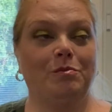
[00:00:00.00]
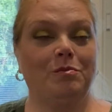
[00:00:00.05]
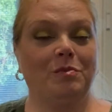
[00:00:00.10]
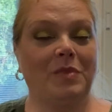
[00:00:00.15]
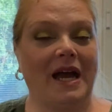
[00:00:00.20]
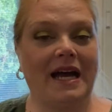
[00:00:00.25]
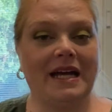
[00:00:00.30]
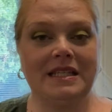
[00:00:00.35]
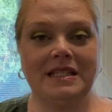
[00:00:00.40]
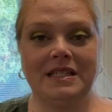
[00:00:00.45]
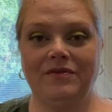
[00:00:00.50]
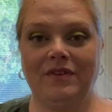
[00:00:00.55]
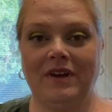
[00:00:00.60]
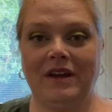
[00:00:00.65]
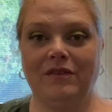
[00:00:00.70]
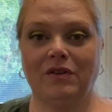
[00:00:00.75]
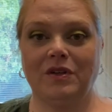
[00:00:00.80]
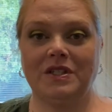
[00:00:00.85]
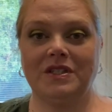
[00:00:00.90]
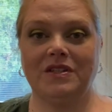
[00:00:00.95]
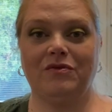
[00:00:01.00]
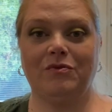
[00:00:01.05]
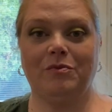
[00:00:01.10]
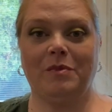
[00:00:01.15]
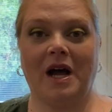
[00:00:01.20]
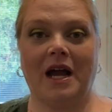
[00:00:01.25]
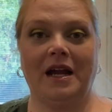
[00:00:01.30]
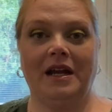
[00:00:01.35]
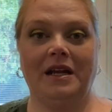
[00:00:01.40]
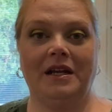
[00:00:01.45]
Past favorites of
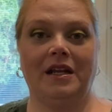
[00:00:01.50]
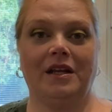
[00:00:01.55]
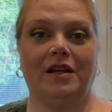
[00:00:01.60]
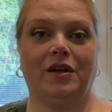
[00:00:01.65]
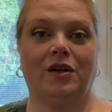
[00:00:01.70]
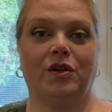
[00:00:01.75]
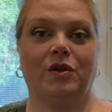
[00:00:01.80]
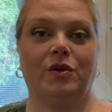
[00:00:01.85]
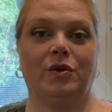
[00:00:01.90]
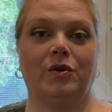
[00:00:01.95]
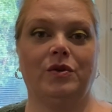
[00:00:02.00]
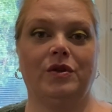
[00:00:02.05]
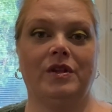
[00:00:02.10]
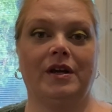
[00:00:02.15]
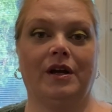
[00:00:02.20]
mine include